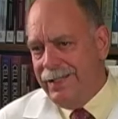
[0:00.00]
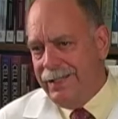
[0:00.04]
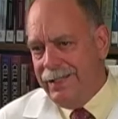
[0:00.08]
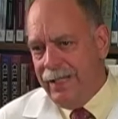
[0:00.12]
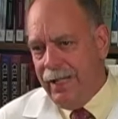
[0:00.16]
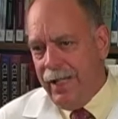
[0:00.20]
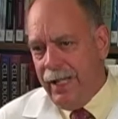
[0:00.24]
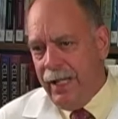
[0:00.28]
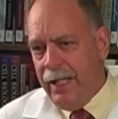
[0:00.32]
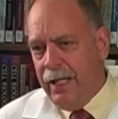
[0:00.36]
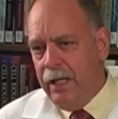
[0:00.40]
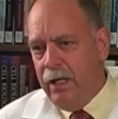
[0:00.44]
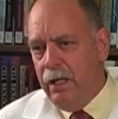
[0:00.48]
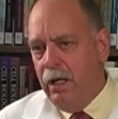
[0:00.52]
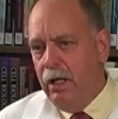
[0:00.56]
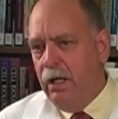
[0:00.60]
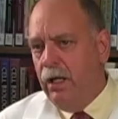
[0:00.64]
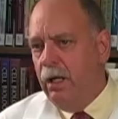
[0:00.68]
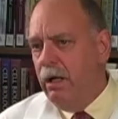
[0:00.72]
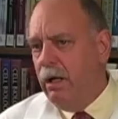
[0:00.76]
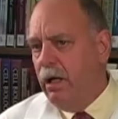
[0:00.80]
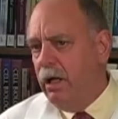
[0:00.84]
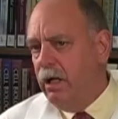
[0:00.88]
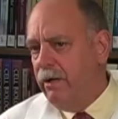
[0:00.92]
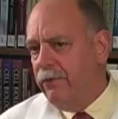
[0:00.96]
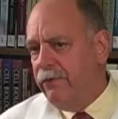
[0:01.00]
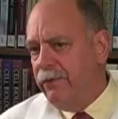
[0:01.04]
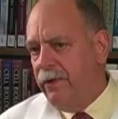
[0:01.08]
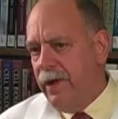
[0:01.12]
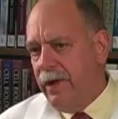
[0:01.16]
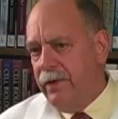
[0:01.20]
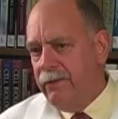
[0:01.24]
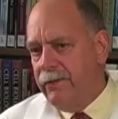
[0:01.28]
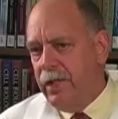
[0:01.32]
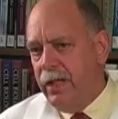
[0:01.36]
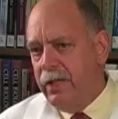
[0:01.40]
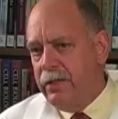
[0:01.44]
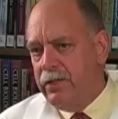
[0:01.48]
day
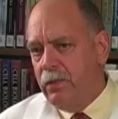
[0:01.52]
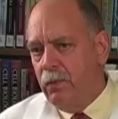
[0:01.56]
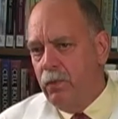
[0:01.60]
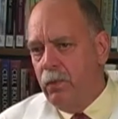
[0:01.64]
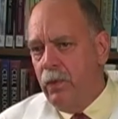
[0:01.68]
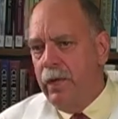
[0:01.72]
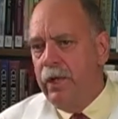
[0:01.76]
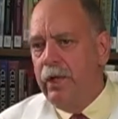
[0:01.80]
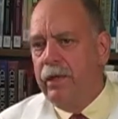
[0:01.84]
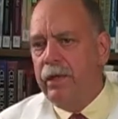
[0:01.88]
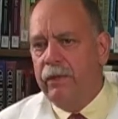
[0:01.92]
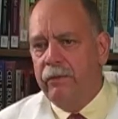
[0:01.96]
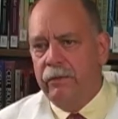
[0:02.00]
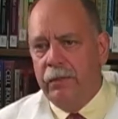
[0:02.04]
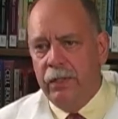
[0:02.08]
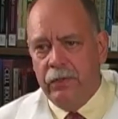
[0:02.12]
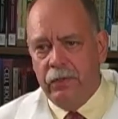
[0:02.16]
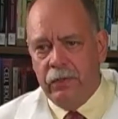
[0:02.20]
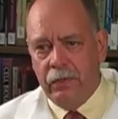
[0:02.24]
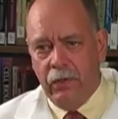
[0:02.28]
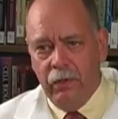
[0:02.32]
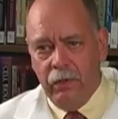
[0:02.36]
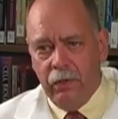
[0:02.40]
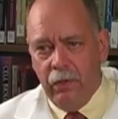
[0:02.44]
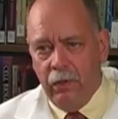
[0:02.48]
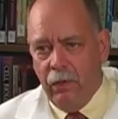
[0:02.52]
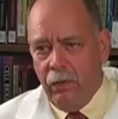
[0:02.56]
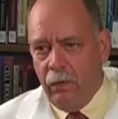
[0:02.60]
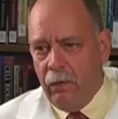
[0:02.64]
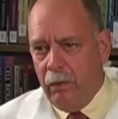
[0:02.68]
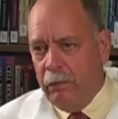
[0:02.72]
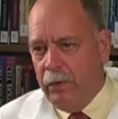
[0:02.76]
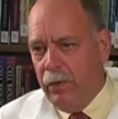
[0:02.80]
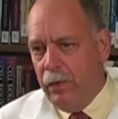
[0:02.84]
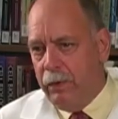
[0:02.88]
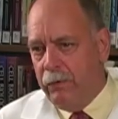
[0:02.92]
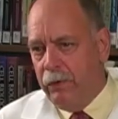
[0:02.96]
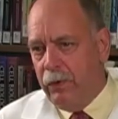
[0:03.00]
5 days a week have been shown to lower
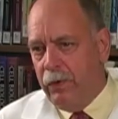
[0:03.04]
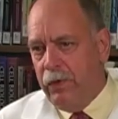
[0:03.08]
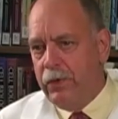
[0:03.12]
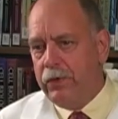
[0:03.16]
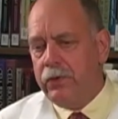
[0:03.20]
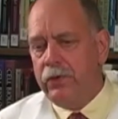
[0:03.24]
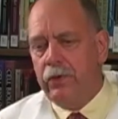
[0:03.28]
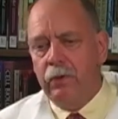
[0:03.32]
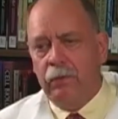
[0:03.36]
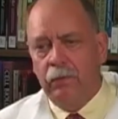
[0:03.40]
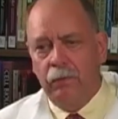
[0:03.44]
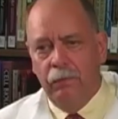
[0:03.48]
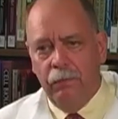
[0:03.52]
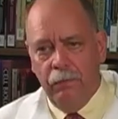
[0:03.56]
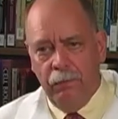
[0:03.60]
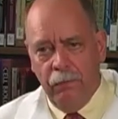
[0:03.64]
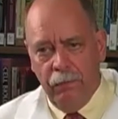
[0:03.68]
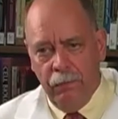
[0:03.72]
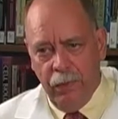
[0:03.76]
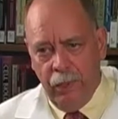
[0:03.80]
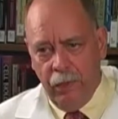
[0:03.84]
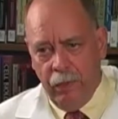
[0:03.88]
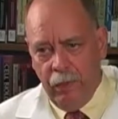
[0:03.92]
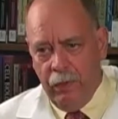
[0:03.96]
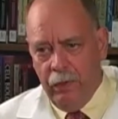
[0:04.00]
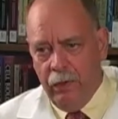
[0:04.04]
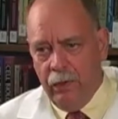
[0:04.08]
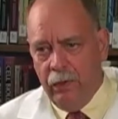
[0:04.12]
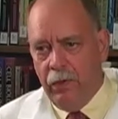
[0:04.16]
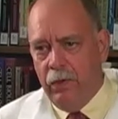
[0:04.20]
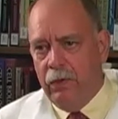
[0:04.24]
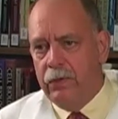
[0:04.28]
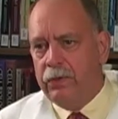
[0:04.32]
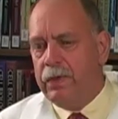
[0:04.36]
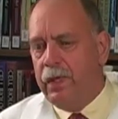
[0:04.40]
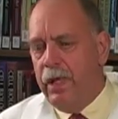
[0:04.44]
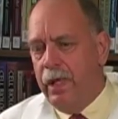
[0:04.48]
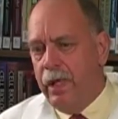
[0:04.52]
blood pressure, blood
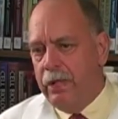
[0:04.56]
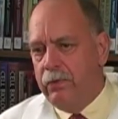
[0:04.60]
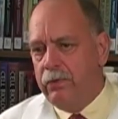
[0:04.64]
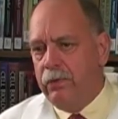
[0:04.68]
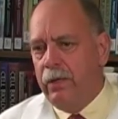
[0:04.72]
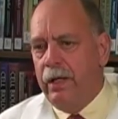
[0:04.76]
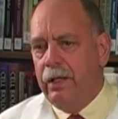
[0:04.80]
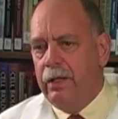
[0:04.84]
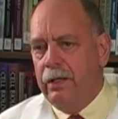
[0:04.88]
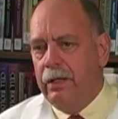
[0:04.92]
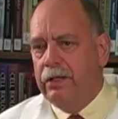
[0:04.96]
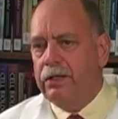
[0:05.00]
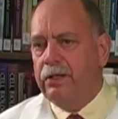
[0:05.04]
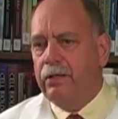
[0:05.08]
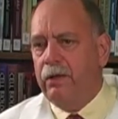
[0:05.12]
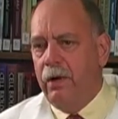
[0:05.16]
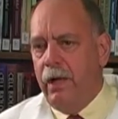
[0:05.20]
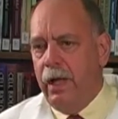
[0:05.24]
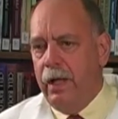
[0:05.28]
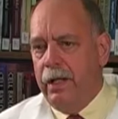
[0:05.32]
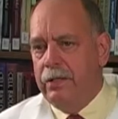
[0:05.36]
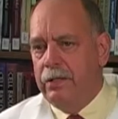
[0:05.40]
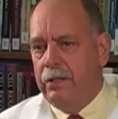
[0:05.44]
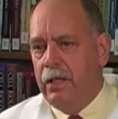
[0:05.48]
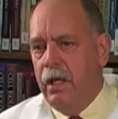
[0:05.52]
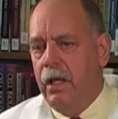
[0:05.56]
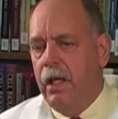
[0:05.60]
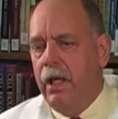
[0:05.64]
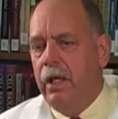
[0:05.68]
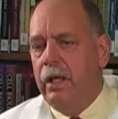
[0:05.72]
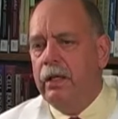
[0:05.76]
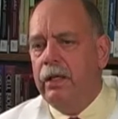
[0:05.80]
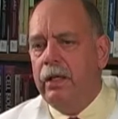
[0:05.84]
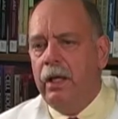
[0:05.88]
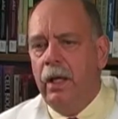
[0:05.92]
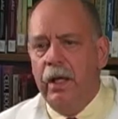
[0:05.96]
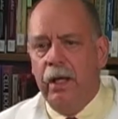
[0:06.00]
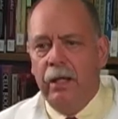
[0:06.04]
glucose, and triglycerides.
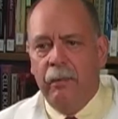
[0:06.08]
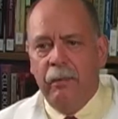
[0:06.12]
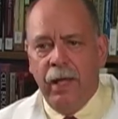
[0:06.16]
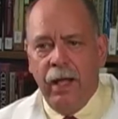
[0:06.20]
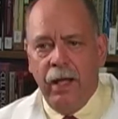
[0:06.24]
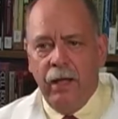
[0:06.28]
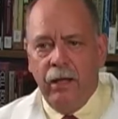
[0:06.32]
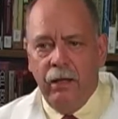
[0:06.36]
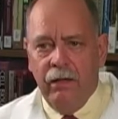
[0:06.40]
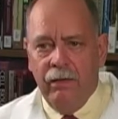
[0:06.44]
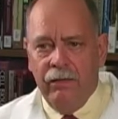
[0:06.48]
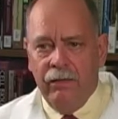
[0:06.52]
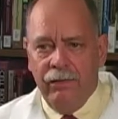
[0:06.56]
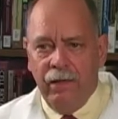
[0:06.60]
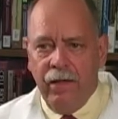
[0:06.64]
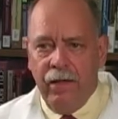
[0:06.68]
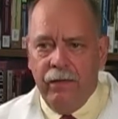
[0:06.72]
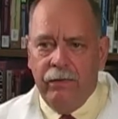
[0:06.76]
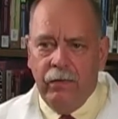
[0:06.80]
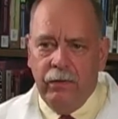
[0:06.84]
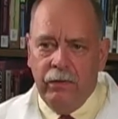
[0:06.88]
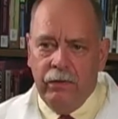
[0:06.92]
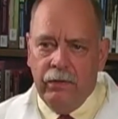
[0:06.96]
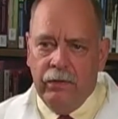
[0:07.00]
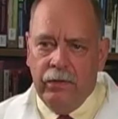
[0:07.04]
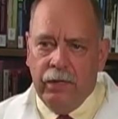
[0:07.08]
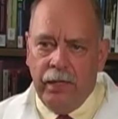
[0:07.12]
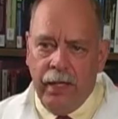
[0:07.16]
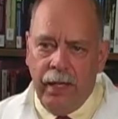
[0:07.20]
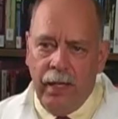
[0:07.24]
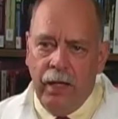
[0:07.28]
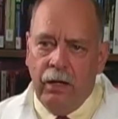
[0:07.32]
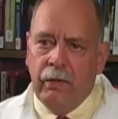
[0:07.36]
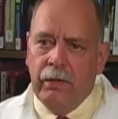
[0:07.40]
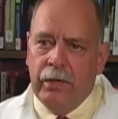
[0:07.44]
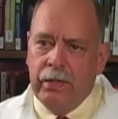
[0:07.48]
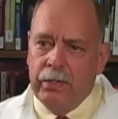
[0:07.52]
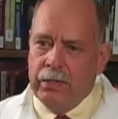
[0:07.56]
Cutting back on 500
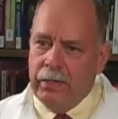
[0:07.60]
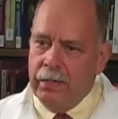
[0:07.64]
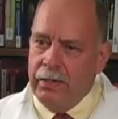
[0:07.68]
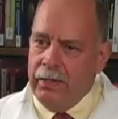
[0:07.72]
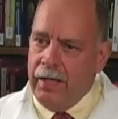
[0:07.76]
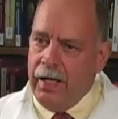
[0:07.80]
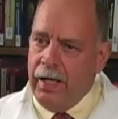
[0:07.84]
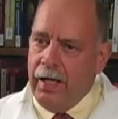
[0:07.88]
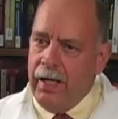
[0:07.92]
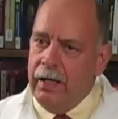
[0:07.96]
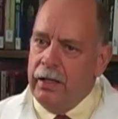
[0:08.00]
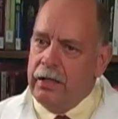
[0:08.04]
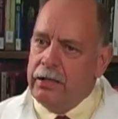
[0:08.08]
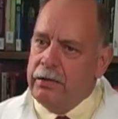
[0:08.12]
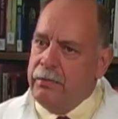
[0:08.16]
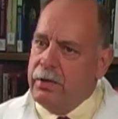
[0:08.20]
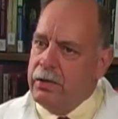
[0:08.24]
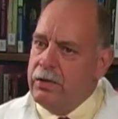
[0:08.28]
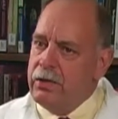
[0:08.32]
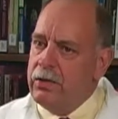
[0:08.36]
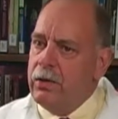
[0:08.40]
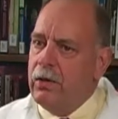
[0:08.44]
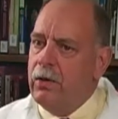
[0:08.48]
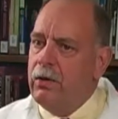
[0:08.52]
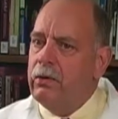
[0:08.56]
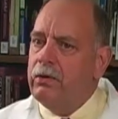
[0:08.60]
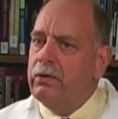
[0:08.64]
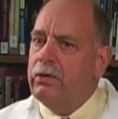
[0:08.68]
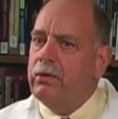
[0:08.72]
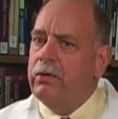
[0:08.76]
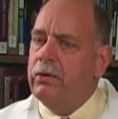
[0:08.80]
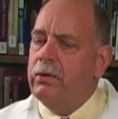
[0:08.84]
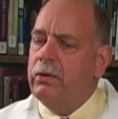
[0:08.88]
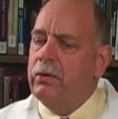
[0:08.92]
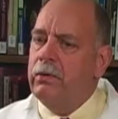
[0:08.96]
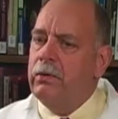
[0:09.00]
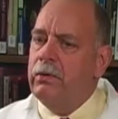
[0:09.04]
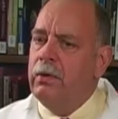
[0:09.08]
calories a day has been shown
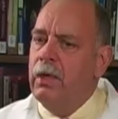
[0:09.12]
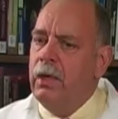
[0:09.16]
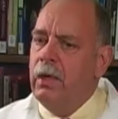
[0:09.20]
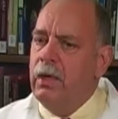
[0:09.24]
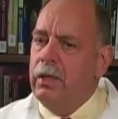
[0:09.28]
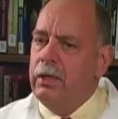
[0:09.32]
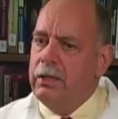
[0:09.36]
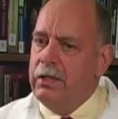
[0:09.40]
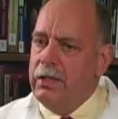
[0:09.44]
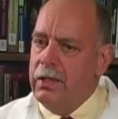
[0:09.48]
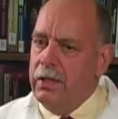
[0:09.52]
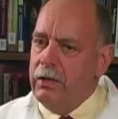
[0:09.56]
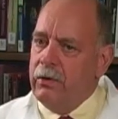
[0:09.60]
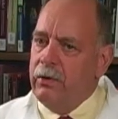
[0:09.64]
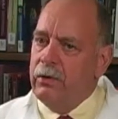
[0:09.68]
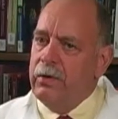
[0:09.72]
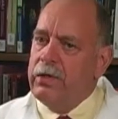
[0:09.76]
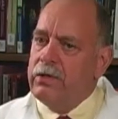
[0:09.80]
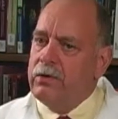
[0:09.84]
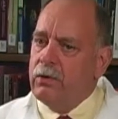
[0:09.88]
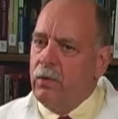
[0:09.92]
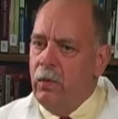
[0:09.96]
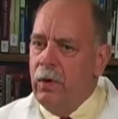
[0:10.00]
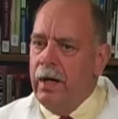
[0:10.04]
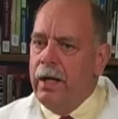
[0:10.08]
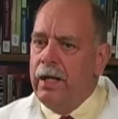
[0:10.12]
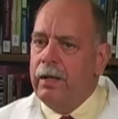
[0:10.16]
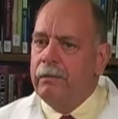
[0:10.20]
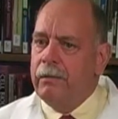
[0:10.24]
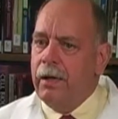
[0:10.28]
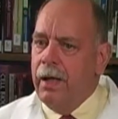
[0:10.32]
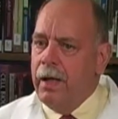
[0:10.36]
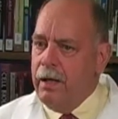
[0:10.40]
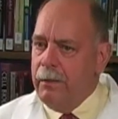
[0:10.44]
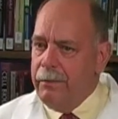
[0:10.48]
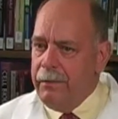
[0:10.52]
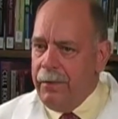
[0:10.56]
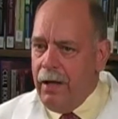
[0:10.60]
to decrease weight
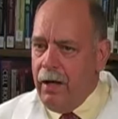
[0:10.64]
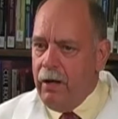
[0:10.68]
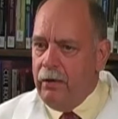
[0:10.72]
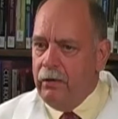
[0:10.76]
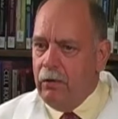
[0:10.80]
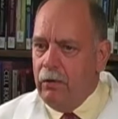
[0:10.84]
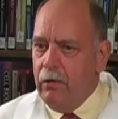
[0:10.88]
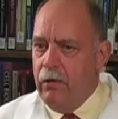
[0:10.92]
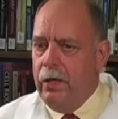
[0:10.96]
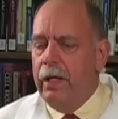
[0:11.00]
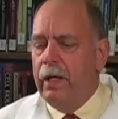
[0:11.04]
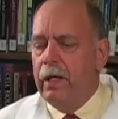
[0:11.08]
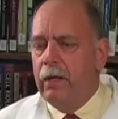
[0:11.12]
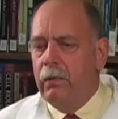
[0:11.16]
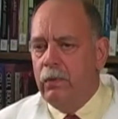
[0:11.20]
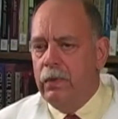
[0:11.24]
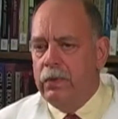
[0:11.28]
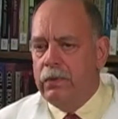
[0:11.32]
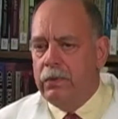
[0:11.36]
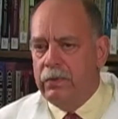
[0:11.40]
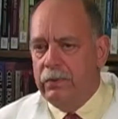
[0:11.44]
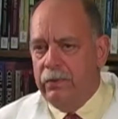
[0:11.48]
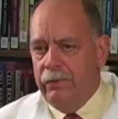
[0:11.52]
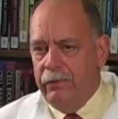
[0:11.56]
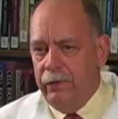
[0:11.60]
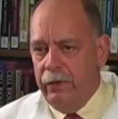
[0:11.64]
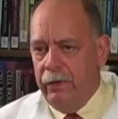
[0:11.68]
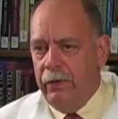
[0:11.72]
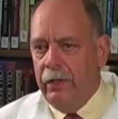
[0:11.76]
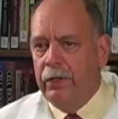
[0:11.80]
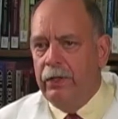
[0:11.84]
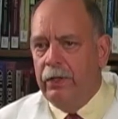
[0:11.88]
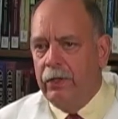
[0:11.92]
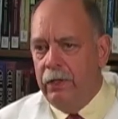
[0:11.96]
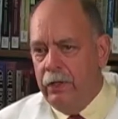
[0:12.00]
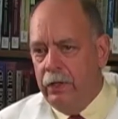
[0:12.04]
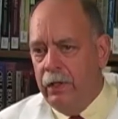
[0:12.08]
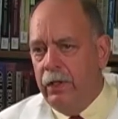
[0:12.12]
by 1 pound a week, which is a very
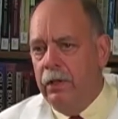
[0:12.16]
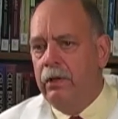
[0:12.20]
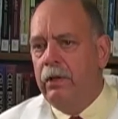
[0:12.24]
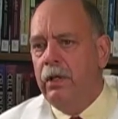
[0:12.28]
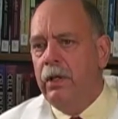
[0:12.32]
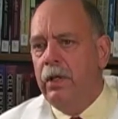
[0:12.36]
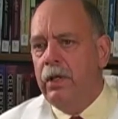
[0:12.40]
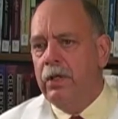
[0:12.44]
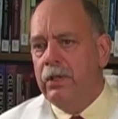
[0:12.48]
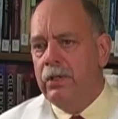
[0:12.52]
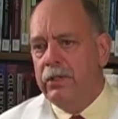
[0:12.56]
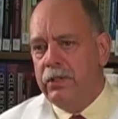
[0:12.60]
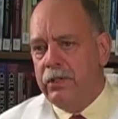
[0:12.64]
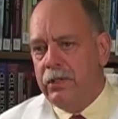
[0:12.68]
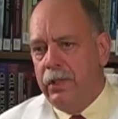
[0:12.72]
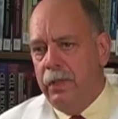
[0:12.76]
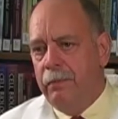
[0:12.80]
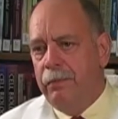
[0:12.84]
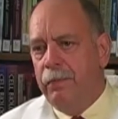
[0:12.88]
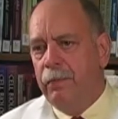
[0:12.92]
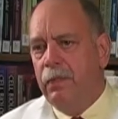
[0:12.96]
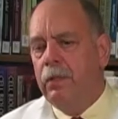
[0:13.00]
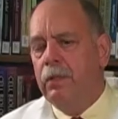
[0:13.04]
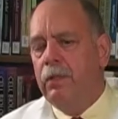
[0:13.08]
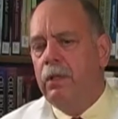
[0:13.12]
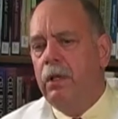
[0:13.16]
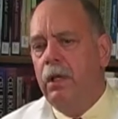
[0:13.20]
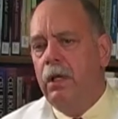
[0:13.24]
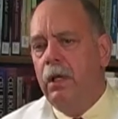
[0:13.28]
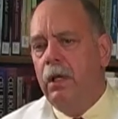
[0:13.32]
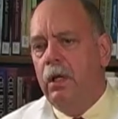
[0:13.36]
good, simple,